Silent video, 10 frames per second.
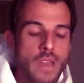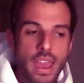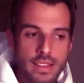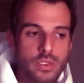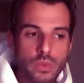
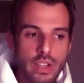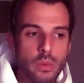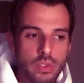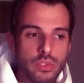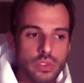It's really
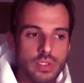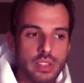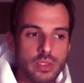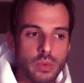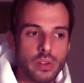one of those
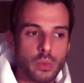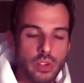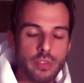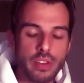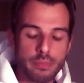things where it would
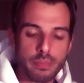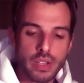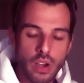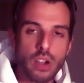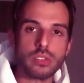have
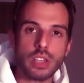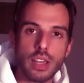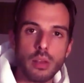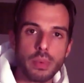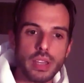been hard to
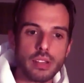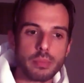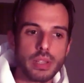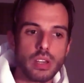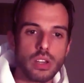get up again,
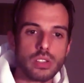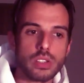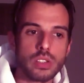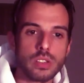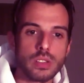
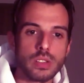because